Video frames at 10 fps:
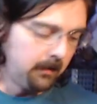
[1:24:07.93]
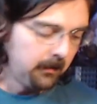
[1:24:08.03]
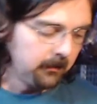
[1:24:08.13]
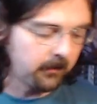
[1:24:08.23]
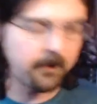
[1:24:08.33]

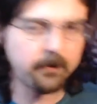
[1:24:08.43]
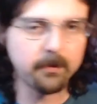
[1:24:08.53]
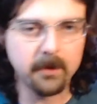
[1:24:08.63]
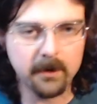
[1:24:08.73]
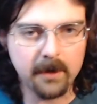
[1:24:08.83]
So this
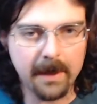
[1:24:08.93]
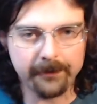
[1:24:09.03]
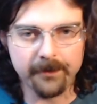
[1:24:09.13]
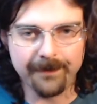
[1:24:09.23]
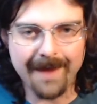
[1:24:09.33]
one
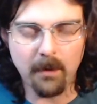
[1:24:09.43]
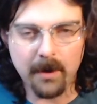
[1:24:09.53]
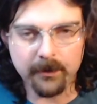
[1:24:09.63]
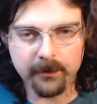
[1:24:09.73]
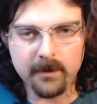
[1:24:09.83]
has the flat
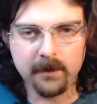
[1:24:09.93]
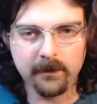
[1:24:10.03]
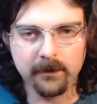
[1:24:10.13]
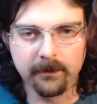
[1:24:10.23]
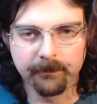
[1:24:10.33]
wound strings.